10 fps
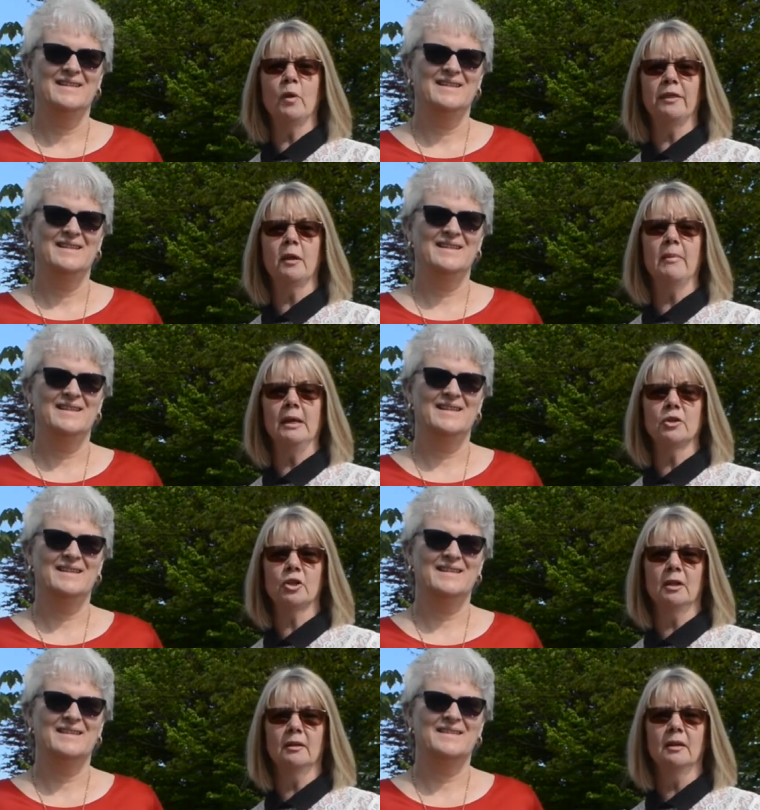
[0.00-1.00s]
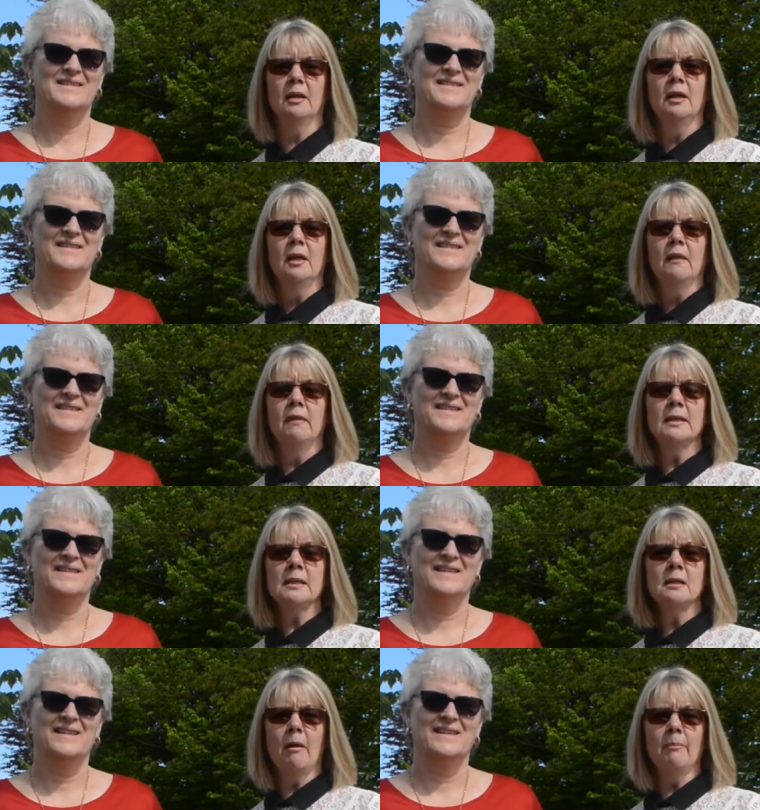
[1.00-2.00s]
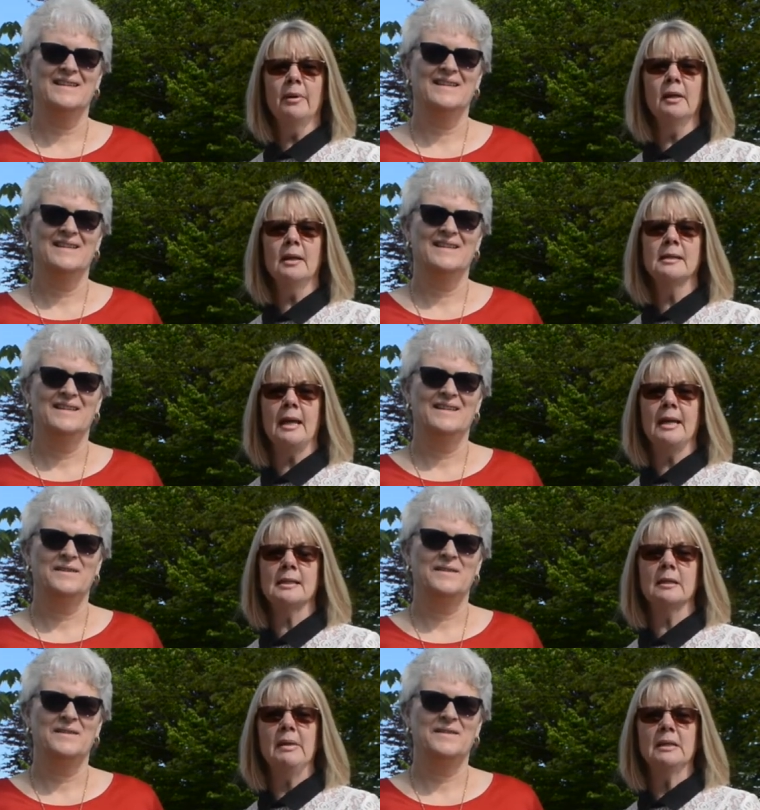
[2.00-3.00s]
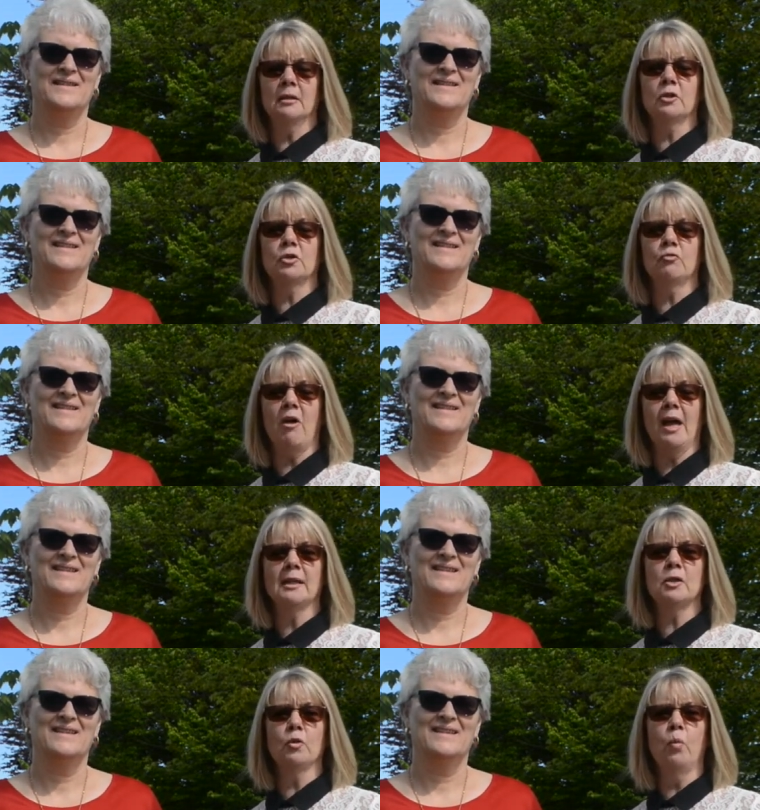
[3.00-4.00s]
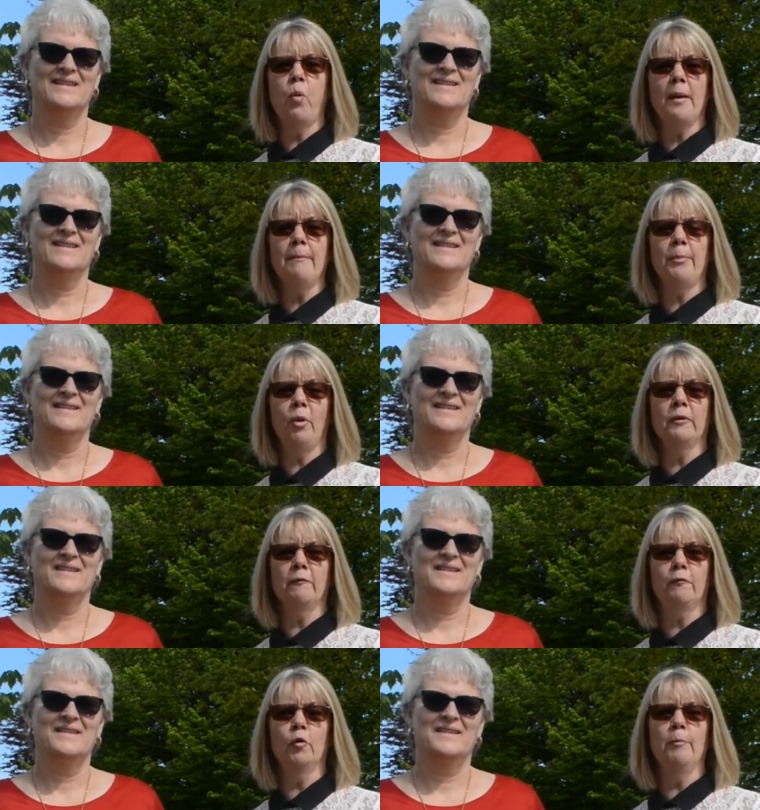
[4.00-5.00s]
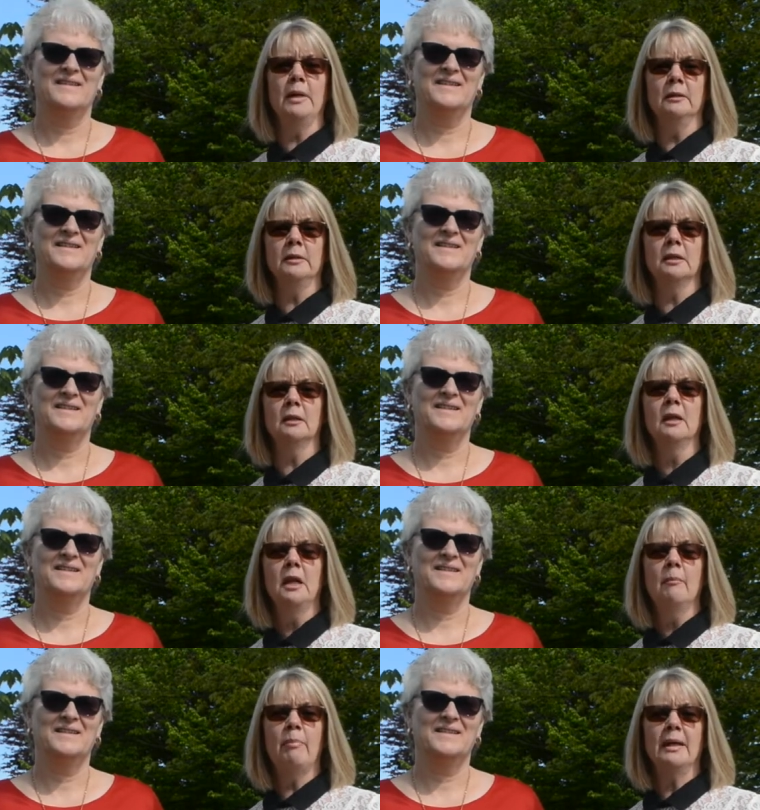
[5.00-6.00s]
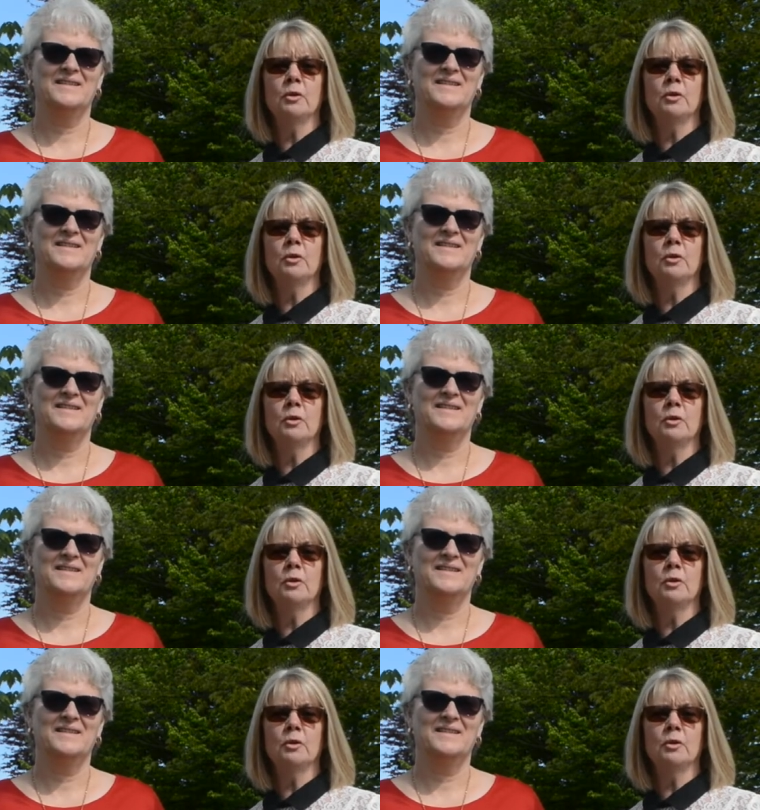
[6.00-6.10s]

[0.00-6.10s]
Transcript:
Speaker 1: with dementia. This number is estimated to rise to 1.4 million by